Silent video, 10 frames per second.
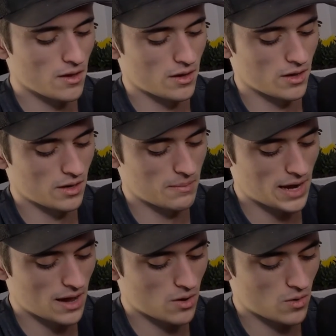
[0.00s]

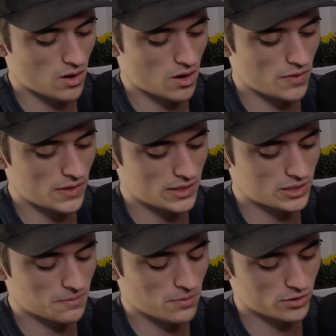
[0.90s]
Now, on
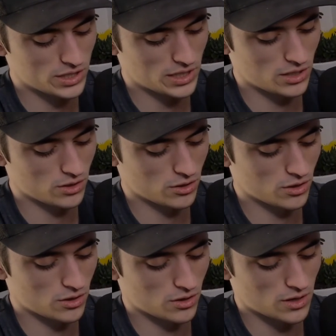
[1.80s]
this
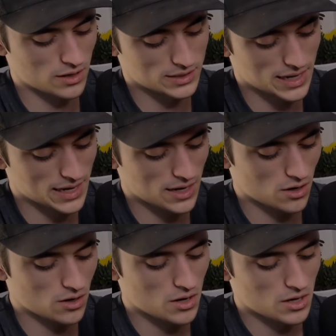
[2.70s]
particular day
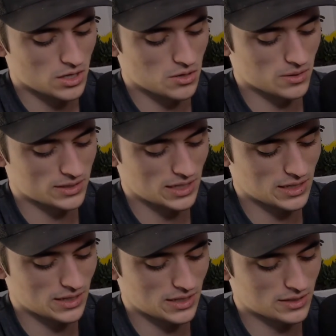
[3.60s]
here, you can see
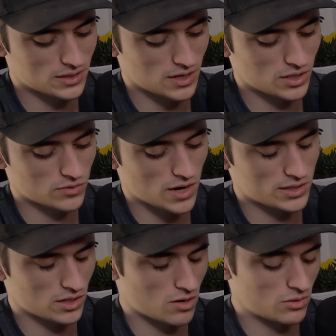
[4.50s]
that the sun is
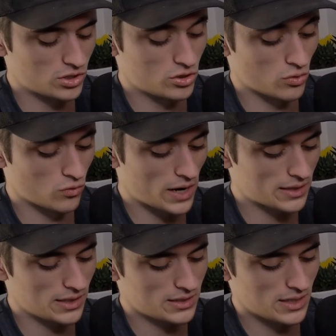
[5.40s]
rising almost
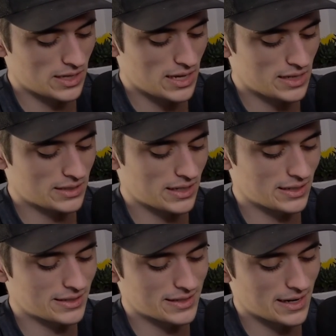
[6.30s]
directly to the east and
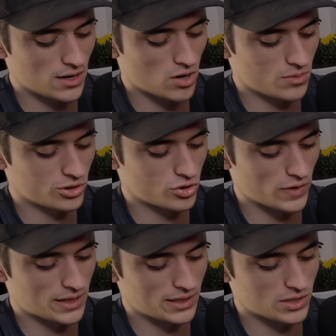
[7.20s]
it's setting almost
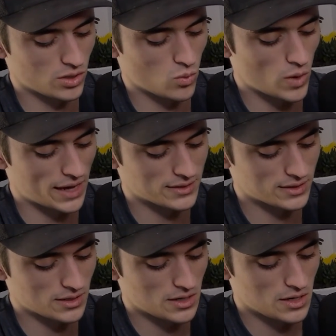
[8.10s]
directly to the
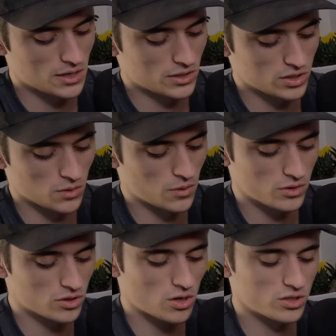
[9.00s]
west. So
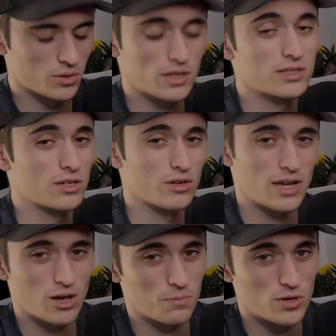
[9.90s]
those are also things that are going to
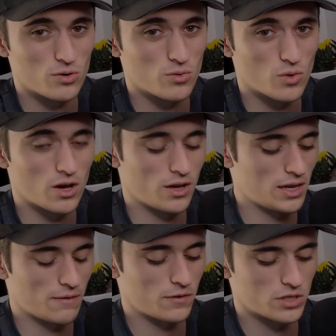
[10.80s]
help you
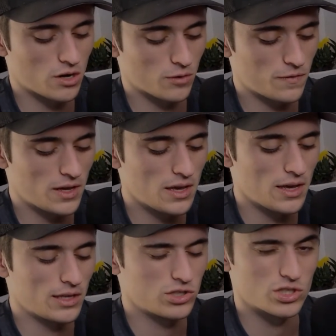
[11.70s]
in photography,
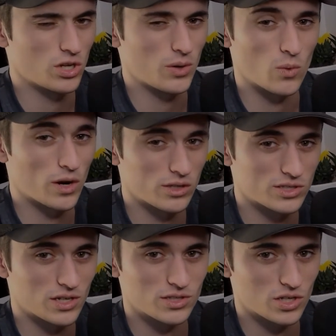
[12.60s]
is just knowing where the
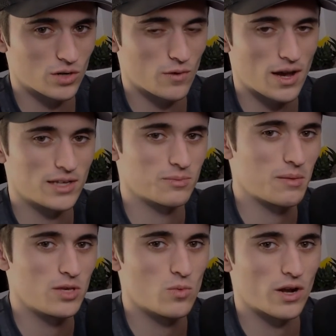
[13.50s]
sun's going to rise.
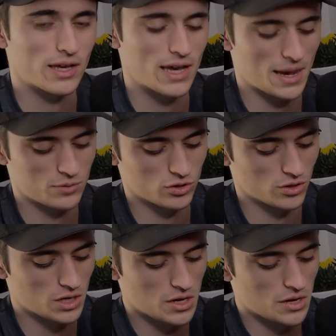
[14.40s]
Maybe you want to
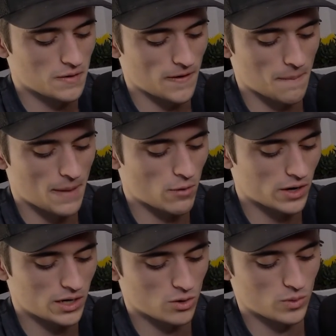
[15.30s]
capture Mount
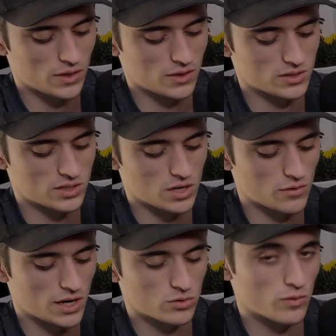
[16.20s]
Rainier with the
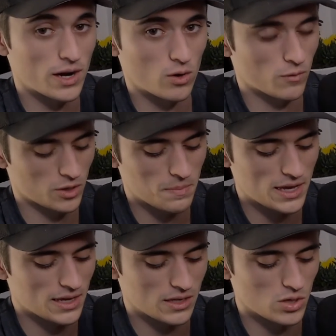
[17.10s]
sunrise right over the
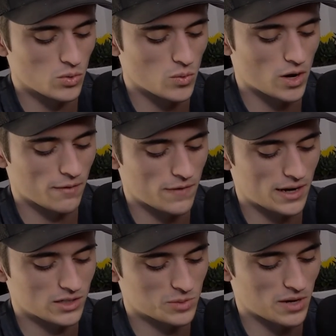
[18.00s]
peak. You would want to
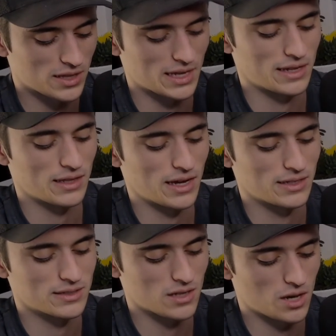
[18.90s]
find a spot that
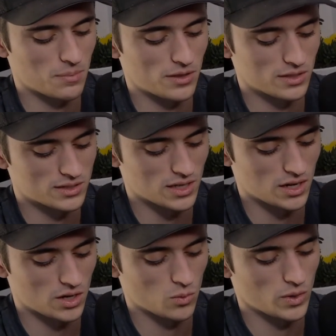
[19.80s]
lines up the
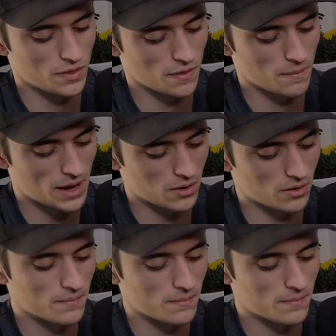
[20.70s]
sun with the mountain.